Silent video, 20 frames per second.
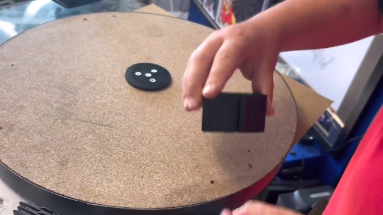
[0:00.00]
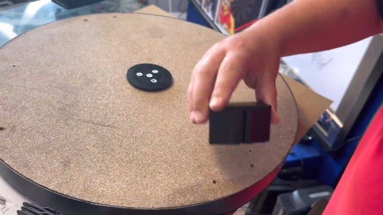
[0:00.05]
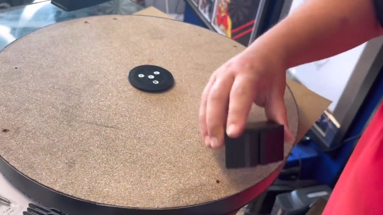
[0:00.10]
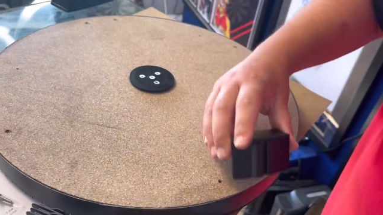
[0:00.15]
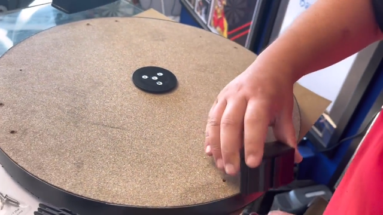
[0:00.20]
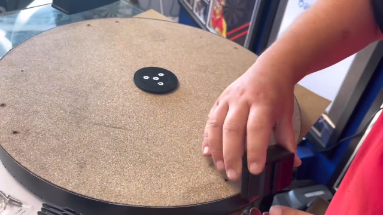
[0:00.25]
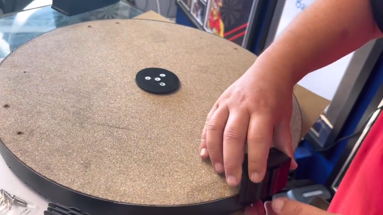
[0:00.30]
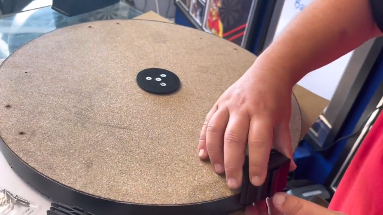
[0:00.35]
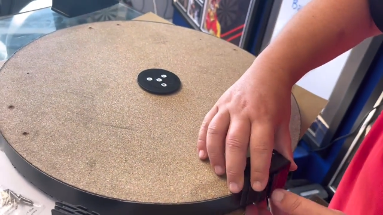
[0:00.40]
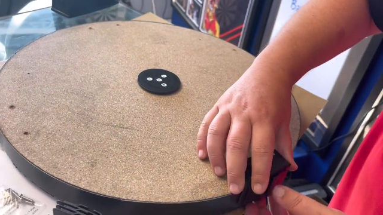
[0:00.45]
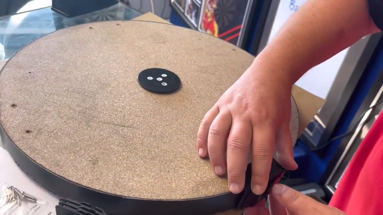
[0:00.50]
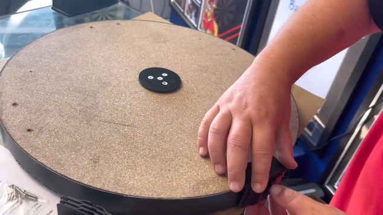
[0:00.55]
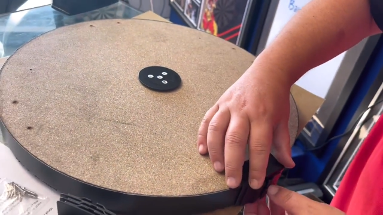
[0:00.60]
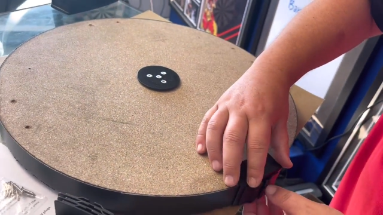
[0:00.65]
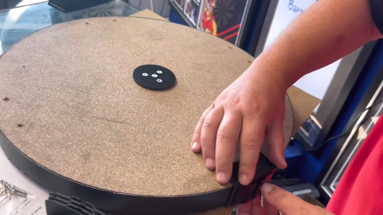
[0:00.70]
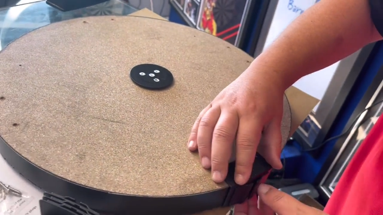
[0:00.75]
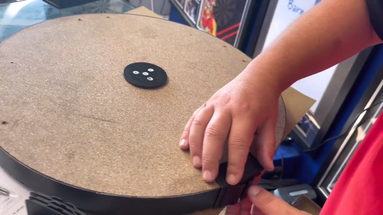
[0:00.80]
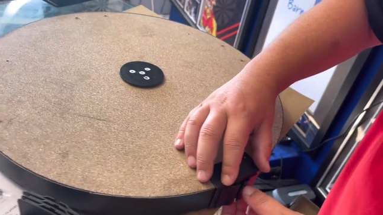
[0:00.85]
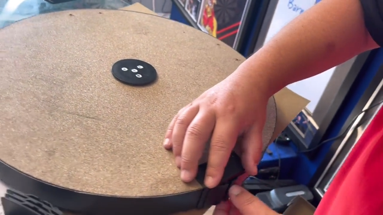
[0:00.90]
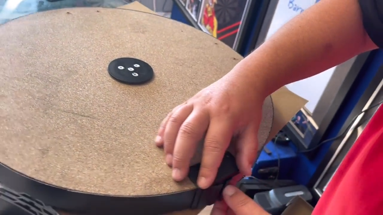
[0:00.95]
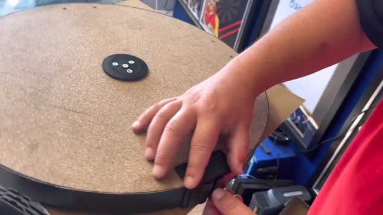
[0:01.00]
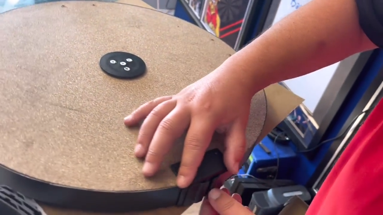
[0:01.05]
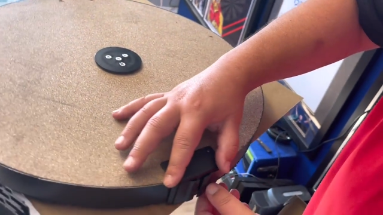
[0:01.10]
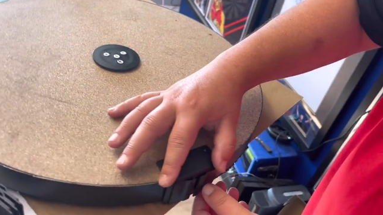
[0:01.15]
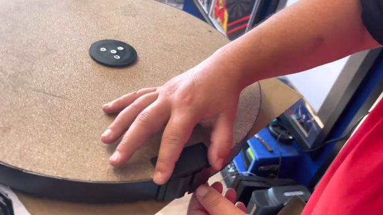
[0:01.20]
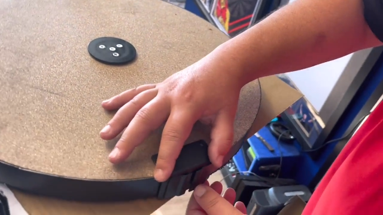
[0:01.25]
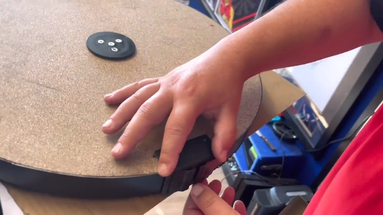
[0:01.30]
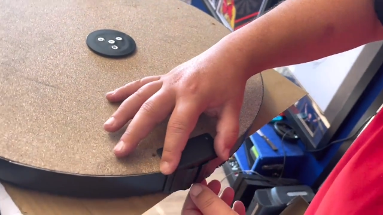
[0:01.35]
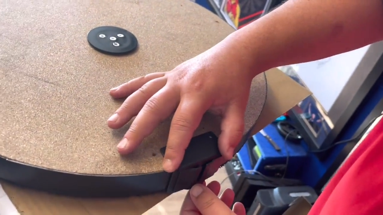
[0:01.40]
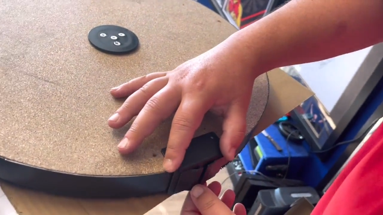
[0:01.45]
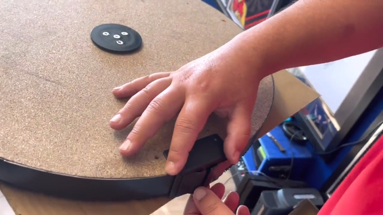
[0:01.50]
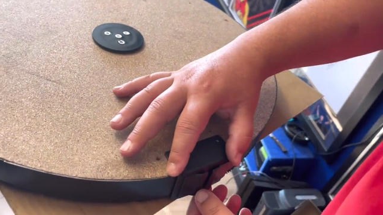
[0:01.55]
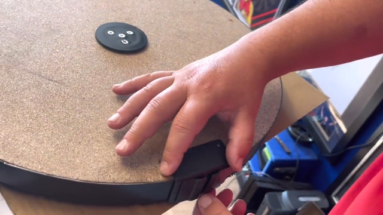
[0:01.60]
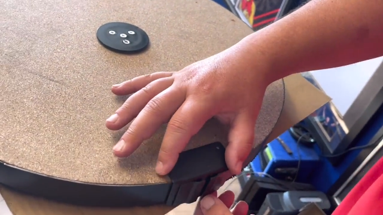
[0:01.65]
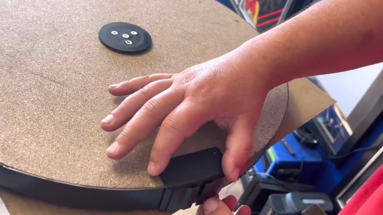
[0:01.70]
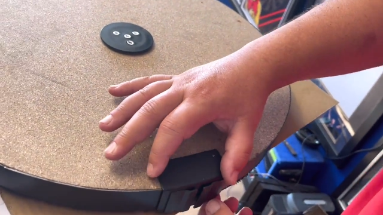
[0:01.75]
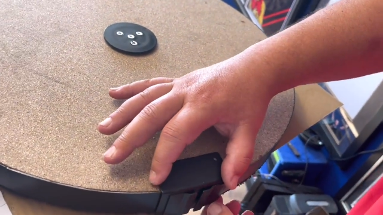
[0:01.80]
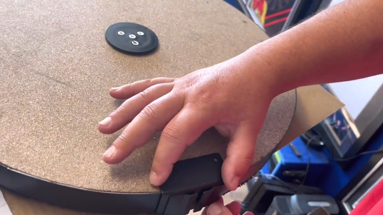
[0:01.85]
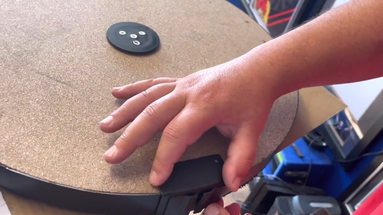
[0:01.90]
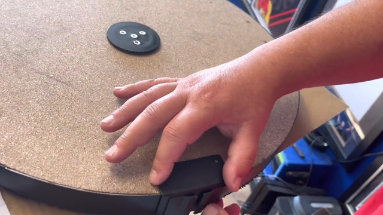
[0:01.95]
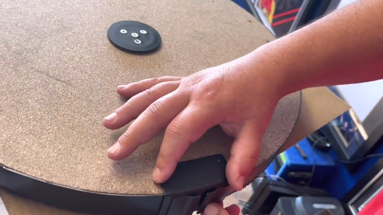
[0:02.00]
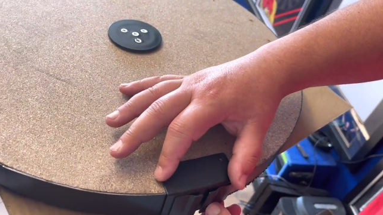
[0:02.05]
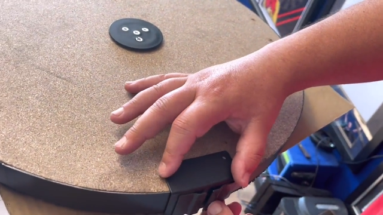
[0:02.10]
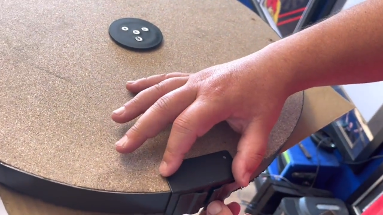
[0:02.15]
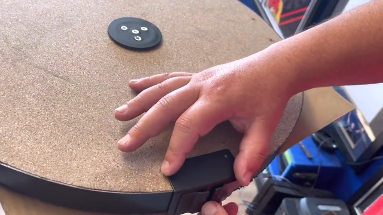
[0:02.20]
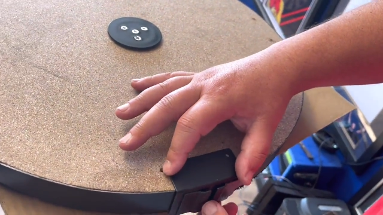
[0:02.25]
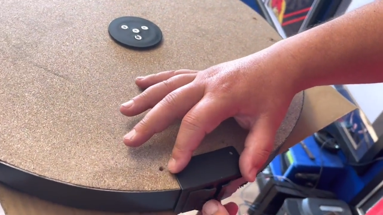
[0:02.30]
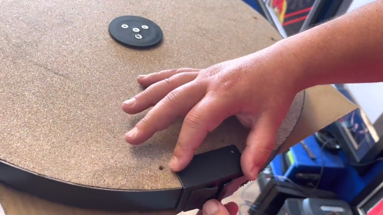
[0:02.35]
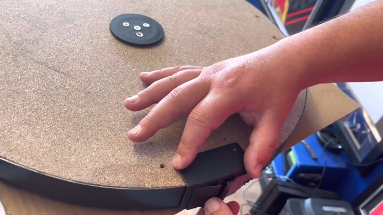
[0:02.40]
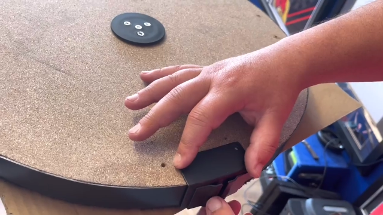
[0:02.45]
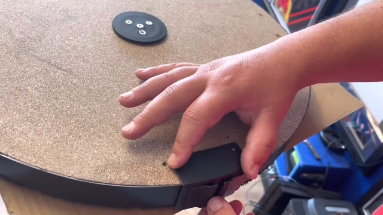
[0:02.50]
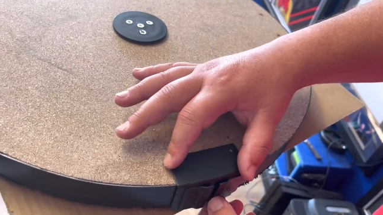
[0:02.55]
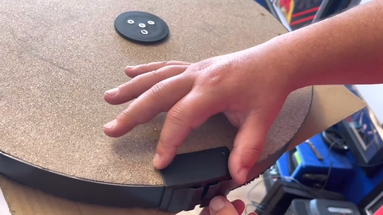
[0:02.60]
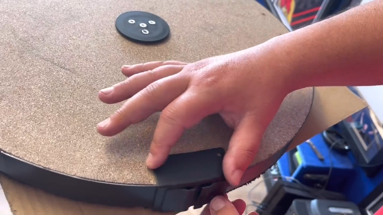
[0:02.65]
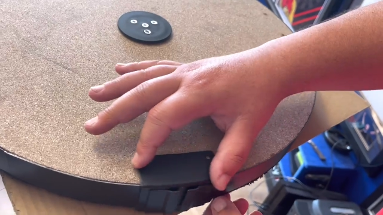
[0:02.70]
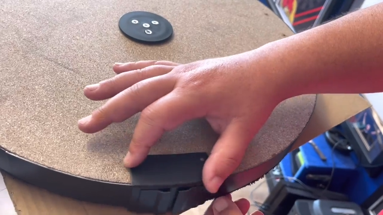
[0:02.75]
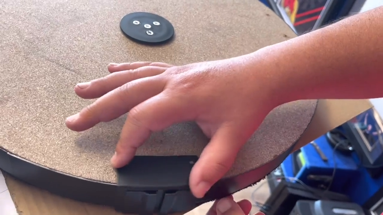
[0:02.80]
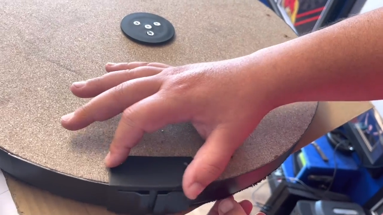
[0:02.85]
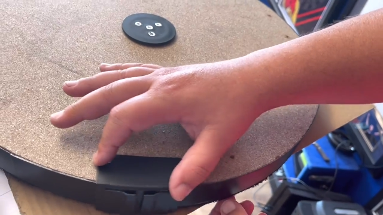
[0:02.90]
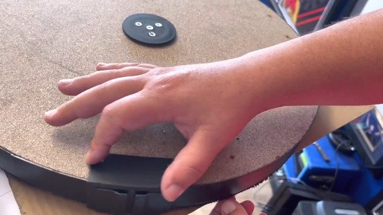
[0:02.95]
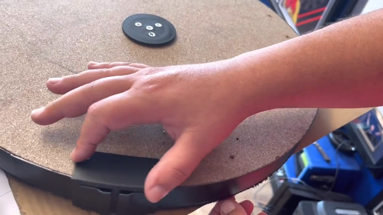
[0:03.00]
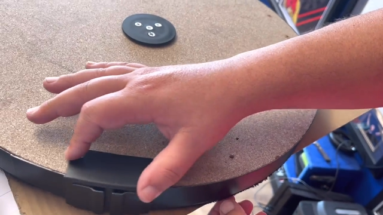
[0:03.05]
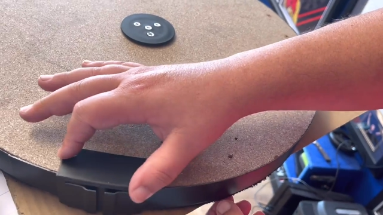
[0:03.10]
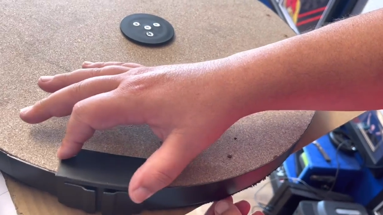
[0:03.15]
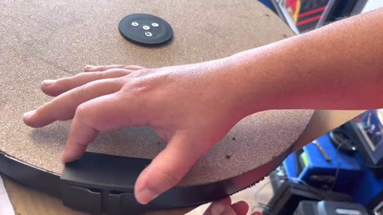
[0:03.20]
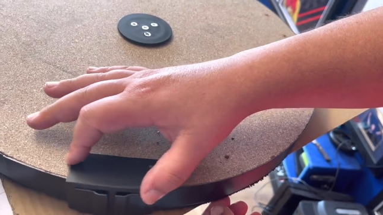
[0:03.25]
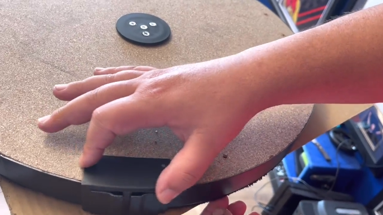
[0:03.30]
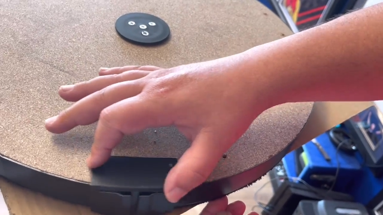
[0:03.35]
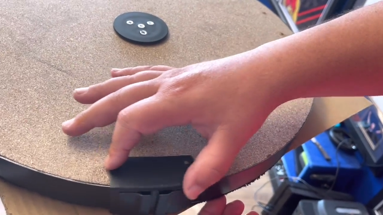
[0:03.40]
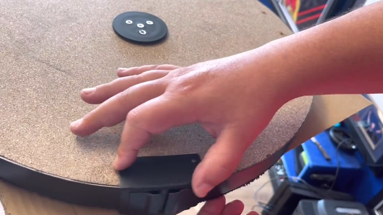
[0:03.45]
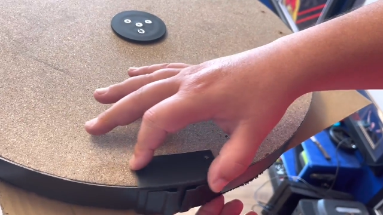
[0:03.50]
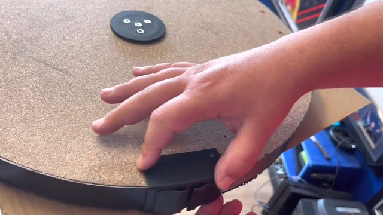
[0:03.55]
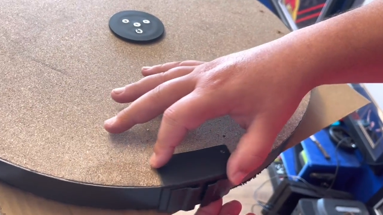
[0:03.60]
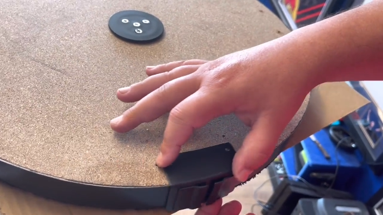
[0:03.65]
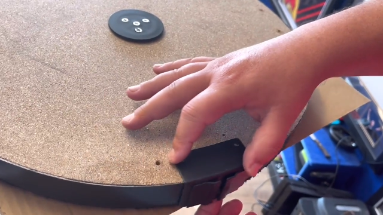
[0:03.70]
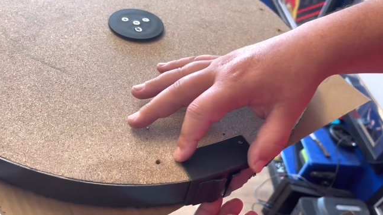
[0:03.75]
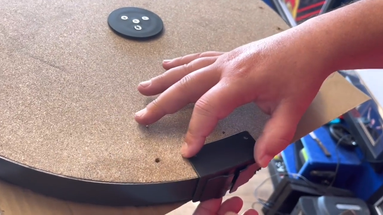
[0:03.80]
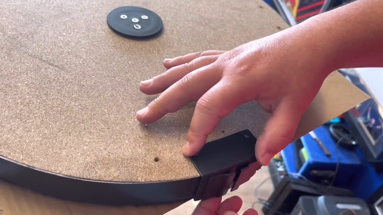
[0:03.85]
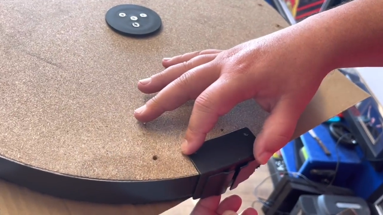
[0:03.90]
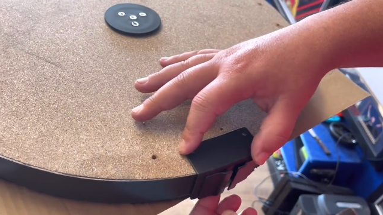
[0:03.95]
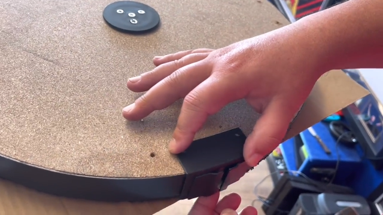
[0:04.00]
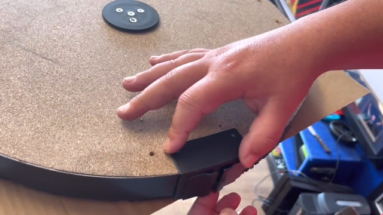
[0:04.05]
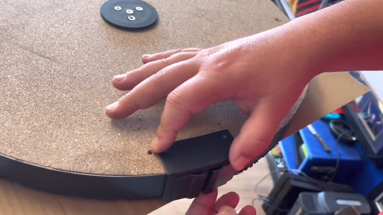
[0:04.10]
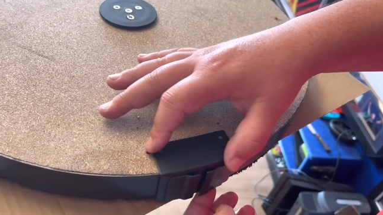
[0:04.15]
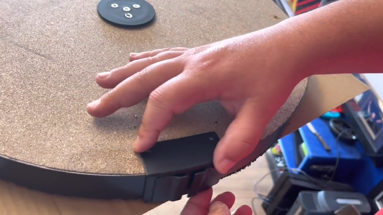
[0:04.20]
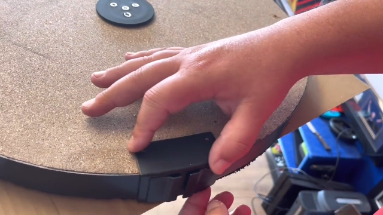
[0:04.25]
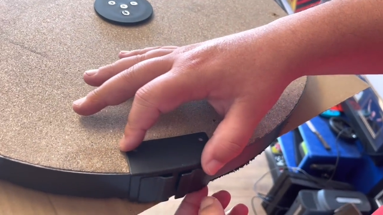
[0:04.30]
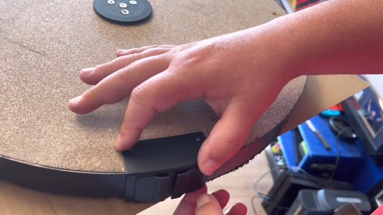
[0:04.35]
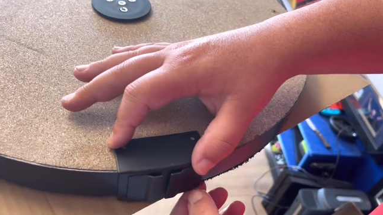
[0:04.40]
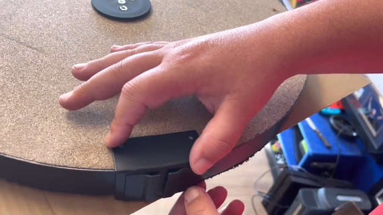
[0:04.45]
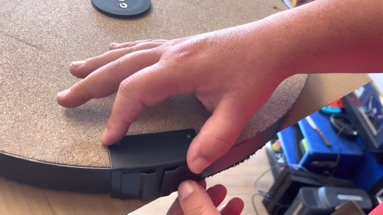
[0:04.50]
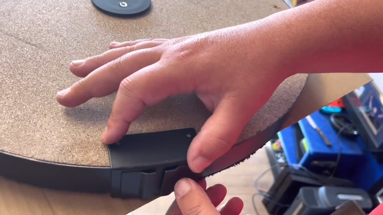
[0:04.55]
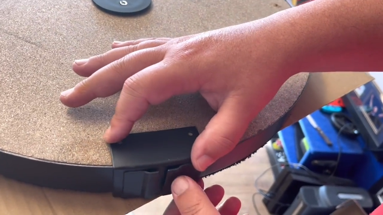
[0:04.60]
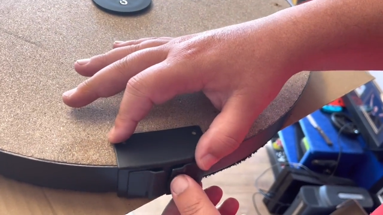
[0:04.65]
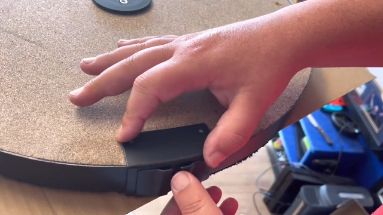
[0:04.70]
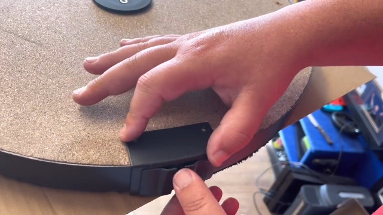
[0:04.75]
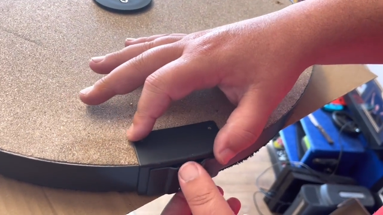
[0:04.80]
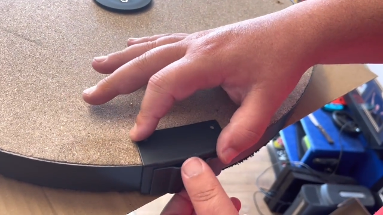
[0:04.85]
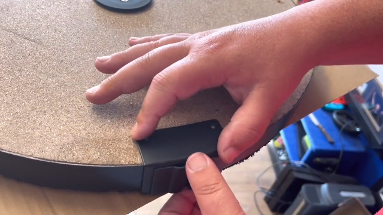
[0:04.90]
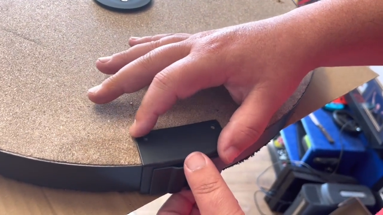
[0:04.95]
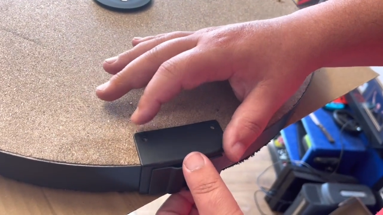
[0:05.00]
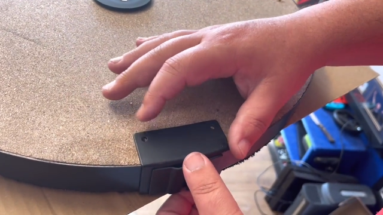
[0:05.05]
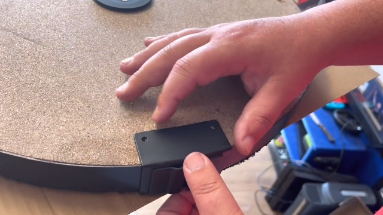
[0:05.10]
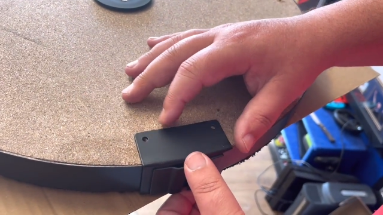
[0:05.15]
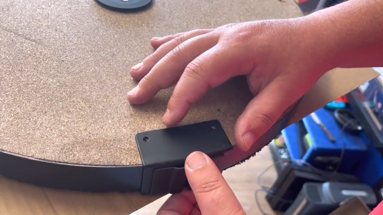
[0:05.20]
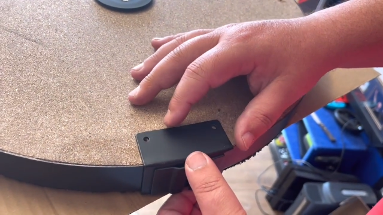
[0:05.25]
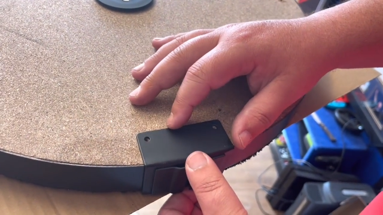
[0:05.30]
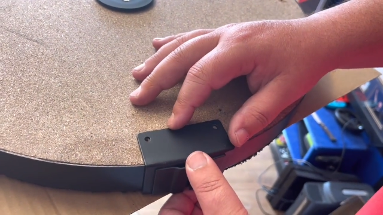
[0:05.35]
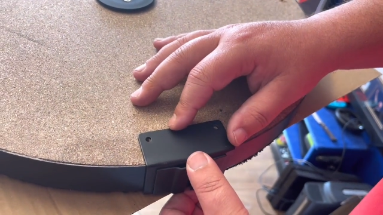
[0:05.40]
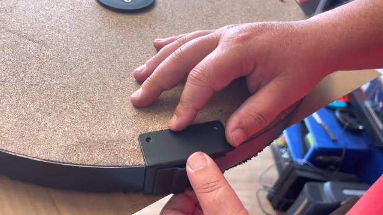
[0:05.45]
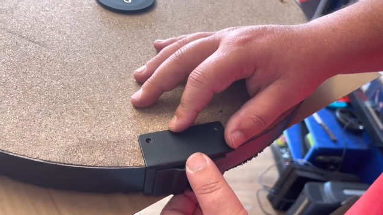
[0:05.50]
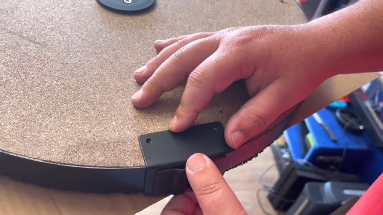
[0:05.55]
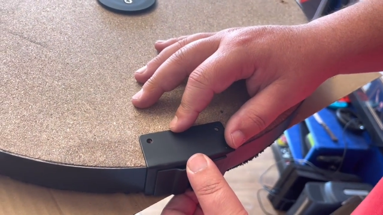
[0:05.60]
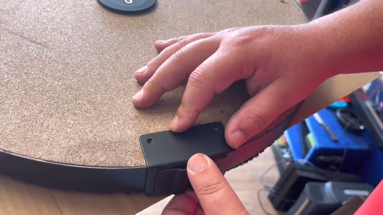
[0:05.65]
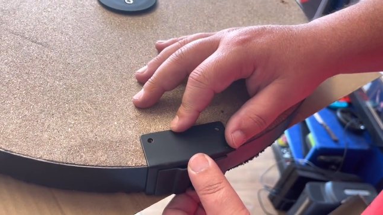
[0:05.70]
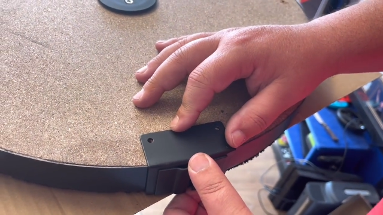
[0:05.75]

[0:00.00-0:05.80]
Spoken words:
(no speaker visible)